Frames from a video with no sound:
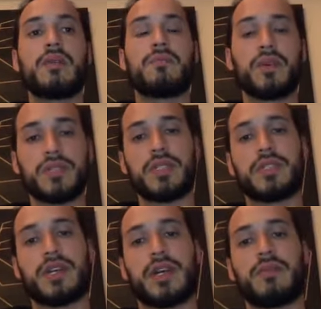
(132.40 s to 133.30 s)
Most of the
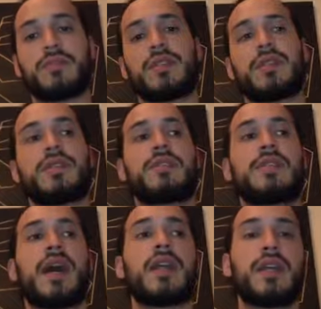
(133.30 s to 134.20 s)
times is
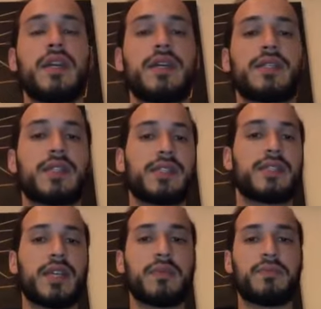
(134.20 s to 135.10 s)
that it's going to
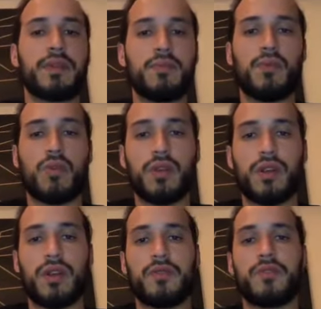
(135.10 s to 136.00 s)
take a bit
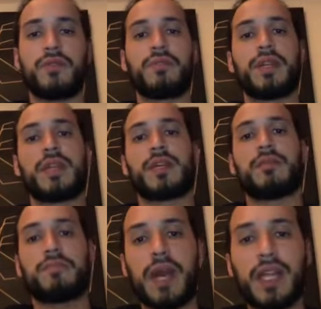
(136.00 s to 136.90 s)
more of you being
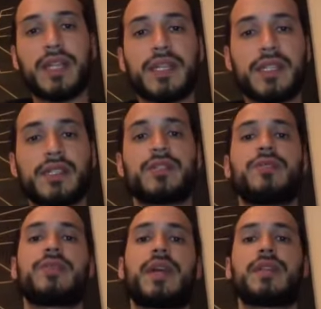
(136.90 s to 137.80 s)
compelling
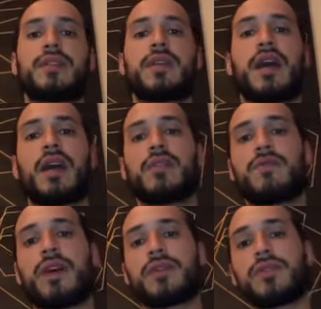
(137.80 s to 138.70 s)
to get the higher
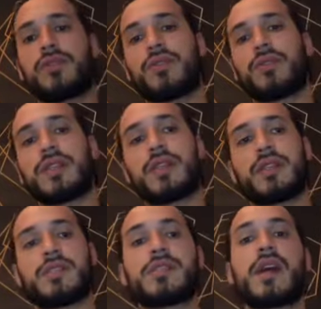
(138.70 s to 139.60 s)
value girl in
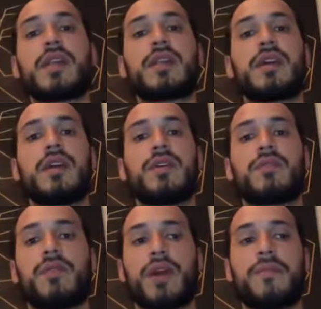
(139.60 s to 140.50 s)
the set,
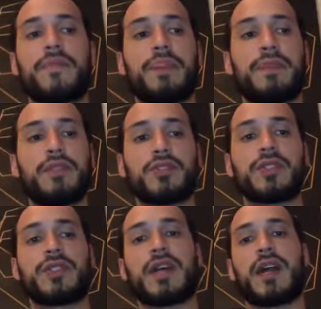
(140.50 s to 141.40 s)
right?
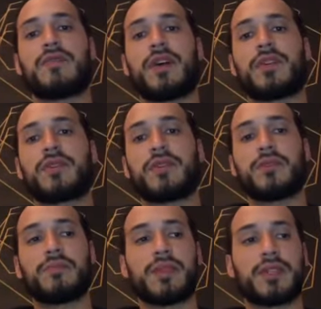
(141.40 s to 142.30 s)
Usually the high value
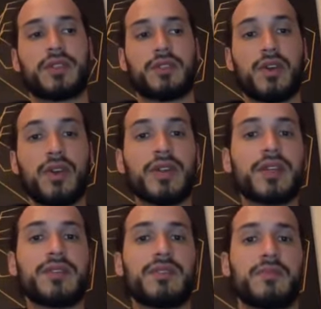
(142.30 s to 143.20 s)
girl being the
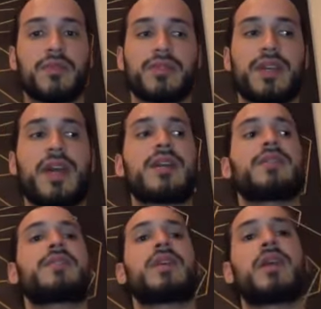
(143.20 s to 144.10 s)
target to most
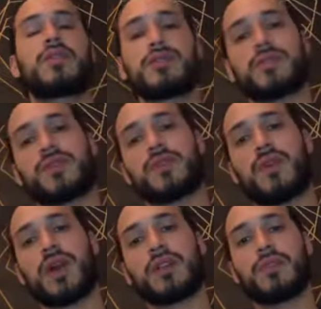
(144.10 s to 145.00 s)
guys, that girl is going to
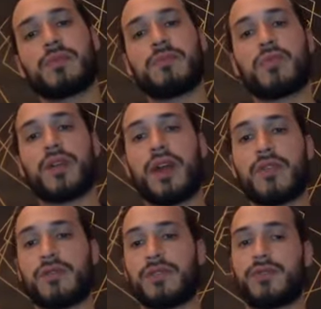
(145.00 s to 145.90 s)
require a little bit more
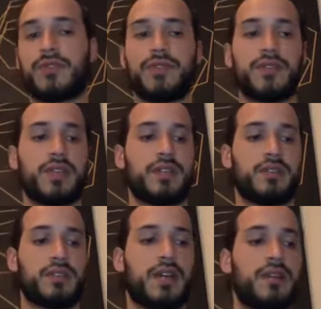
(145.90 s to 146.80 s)
effort for you
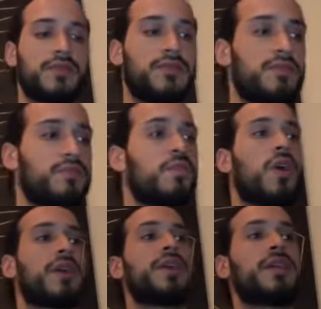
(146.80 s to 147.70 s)
to kind of
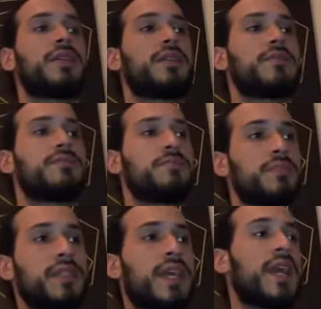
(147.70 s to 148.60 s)
walk in and
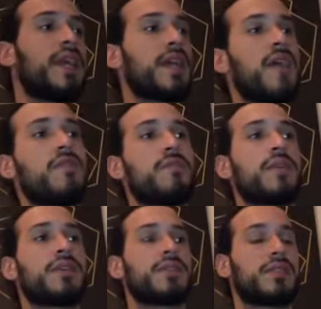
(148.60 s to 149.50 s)
gain
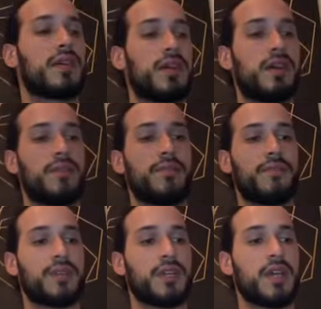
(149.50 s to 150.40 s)
everybody's
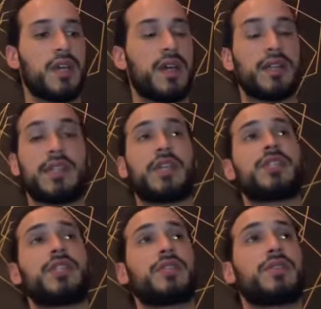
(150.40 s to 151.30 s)

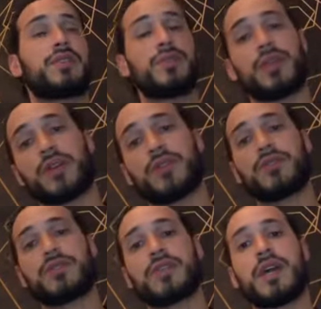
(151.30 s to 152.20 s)
attention, including
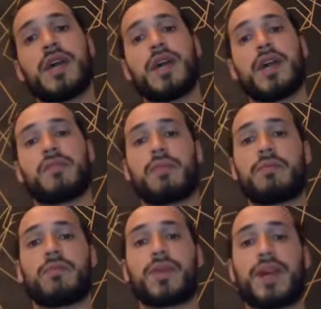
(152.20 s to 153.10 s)
hers. And
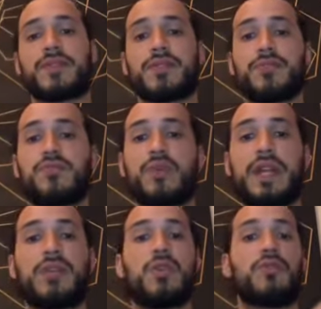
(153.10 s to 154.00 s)
remember, we have to
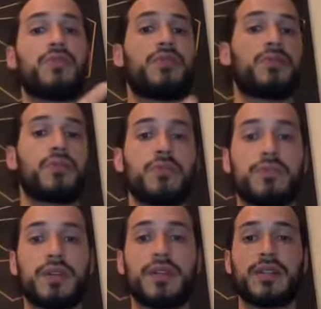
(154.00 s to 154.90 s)
win over the
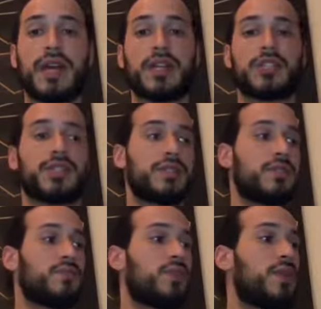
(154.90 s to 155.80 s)
group, not
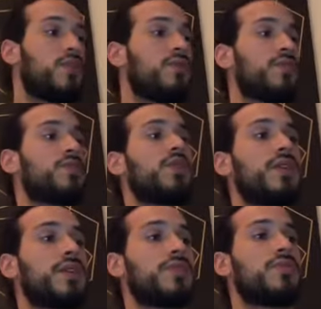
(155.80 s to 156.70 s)
just win over the
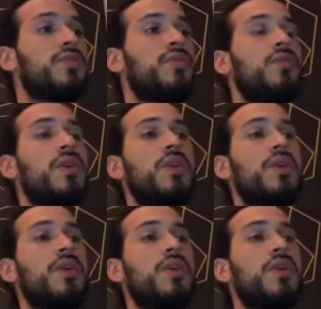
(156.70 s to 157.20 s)
target. So